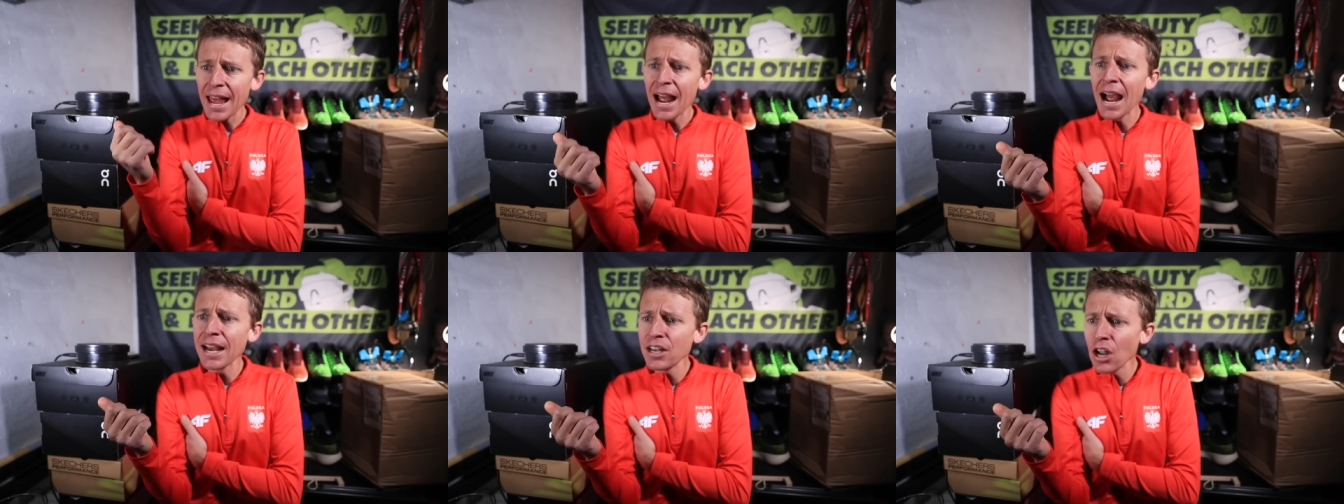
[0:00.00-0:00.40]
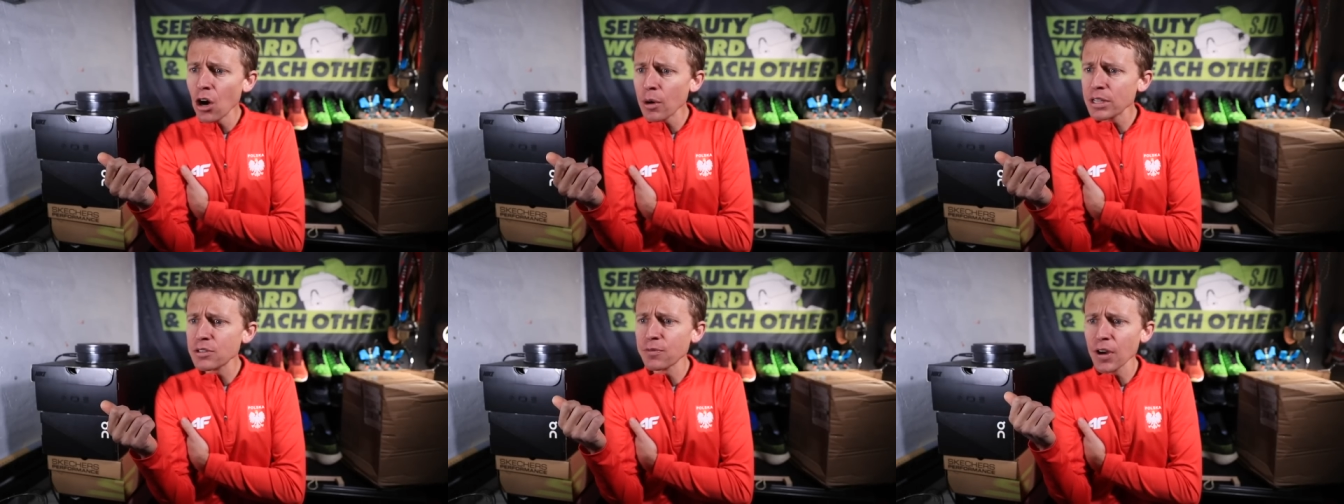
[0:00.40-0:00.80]
I know
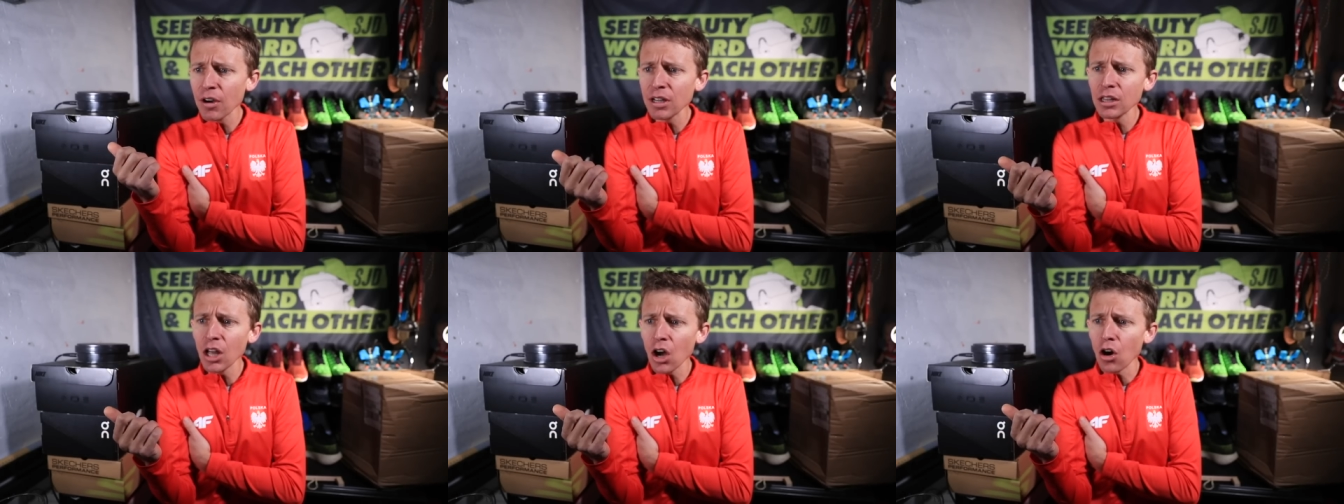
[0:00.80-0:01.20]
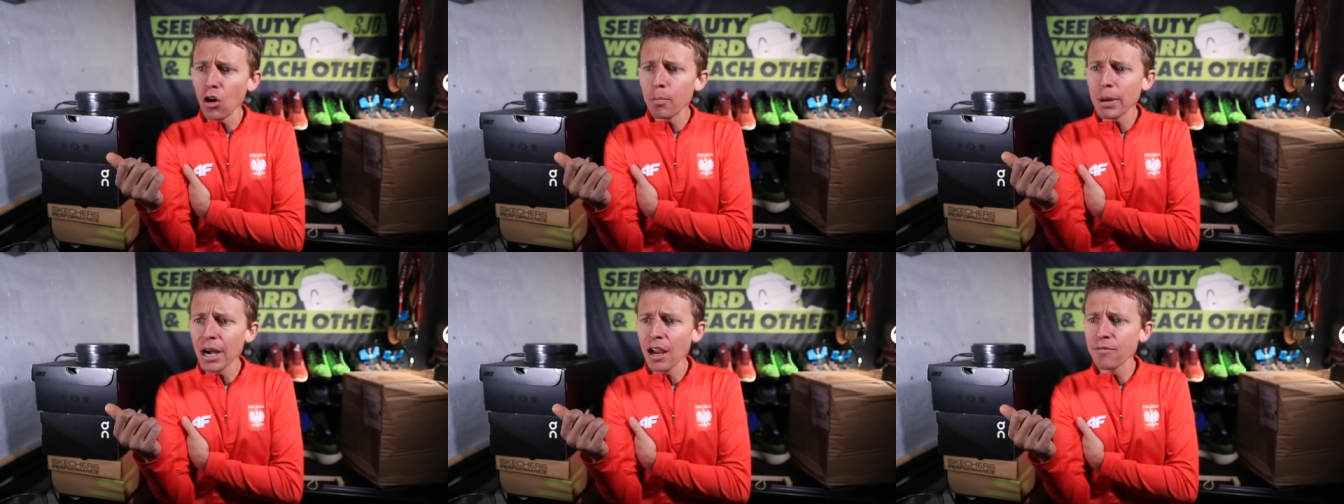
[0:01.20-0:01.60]
it's very low,
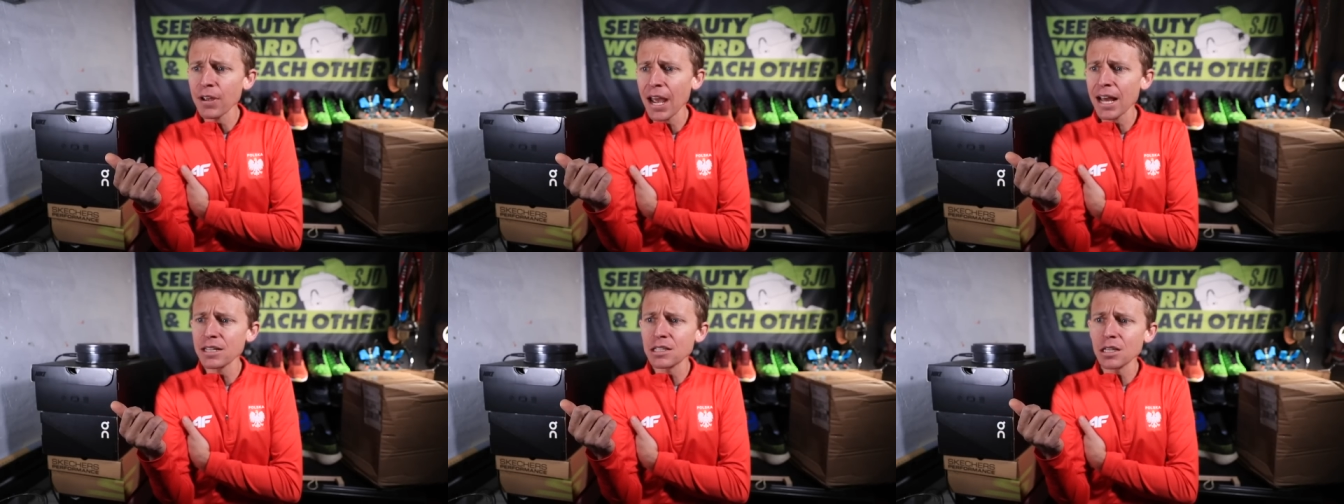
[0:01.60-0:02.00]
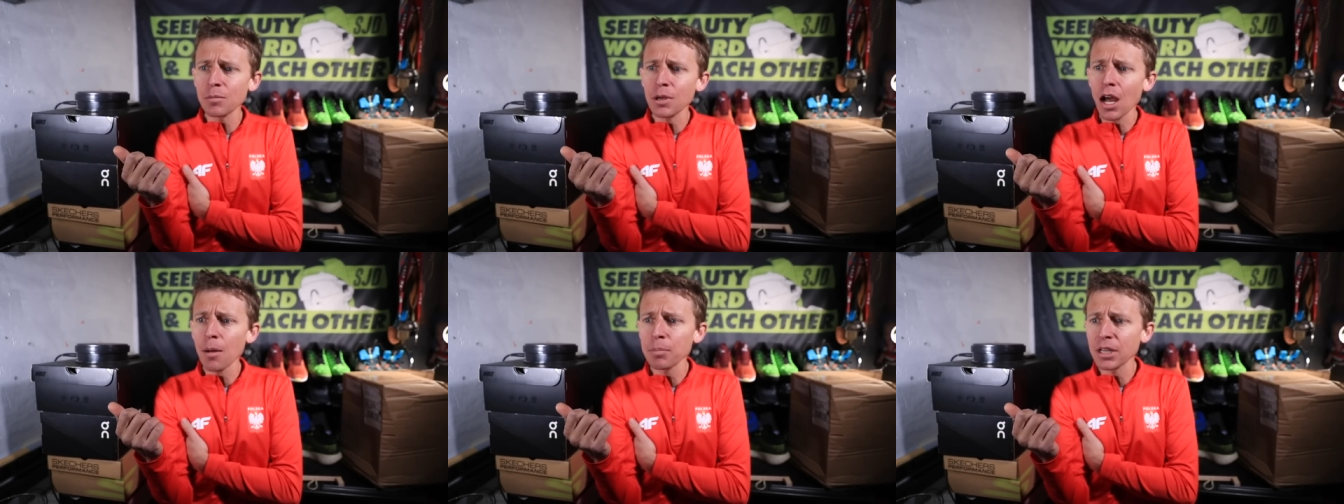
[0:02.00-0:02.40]
but I've had some
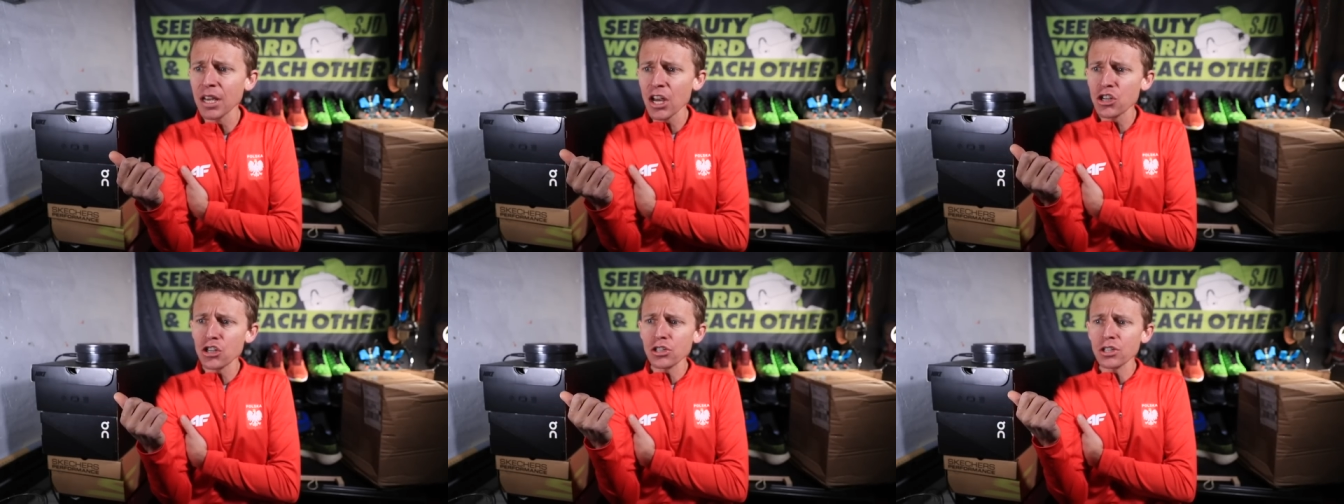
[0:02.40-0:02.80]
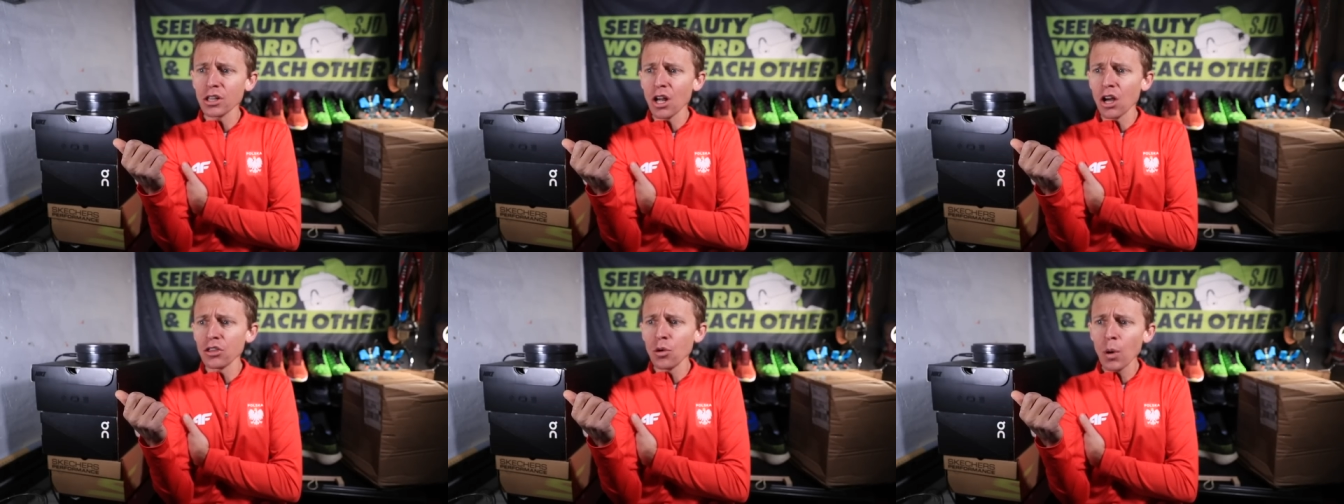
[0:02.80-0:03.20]
complications
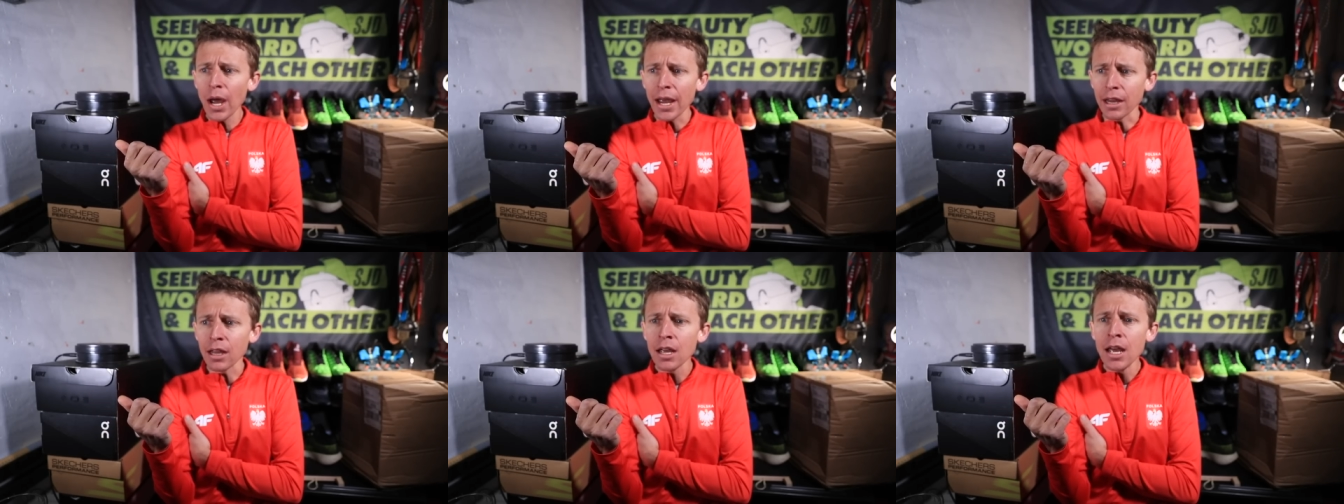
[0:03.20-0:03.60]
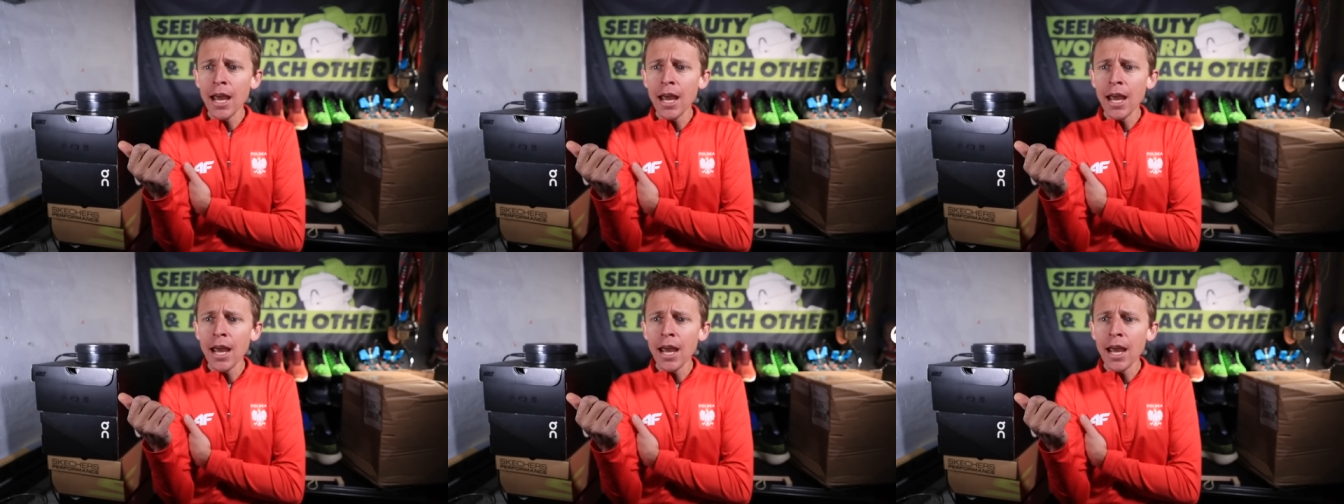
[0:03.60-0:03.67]
along the way.